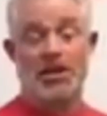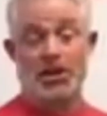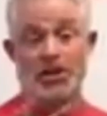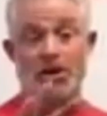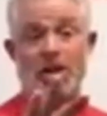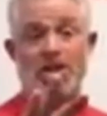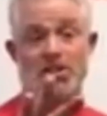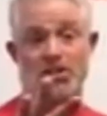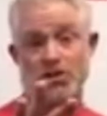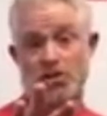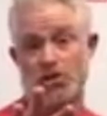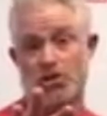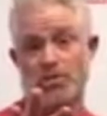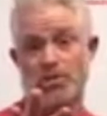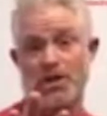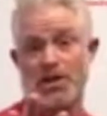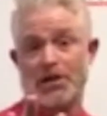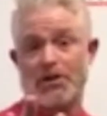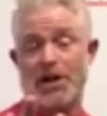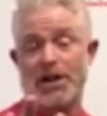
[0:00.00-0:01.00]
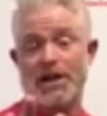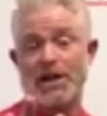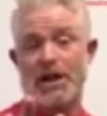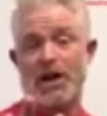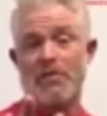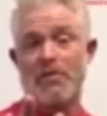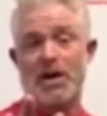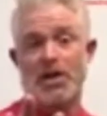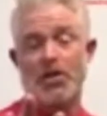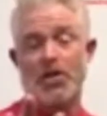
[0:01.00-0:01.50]
You're on social media right
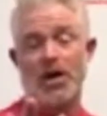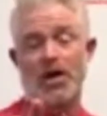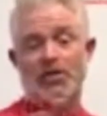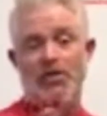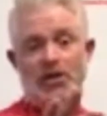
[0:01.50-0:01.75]
now, by the way.